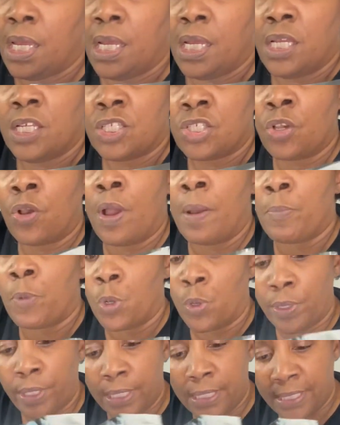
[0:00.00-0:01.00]
So I'm
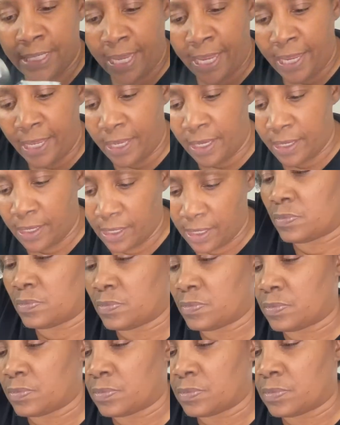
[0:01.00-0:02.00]
going to take
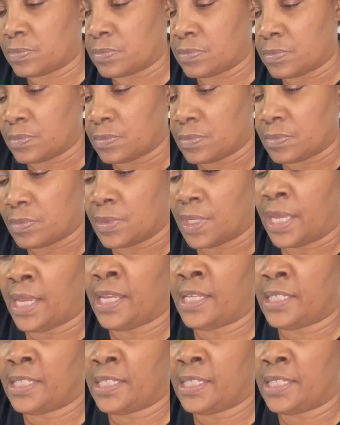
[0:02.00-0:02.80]
a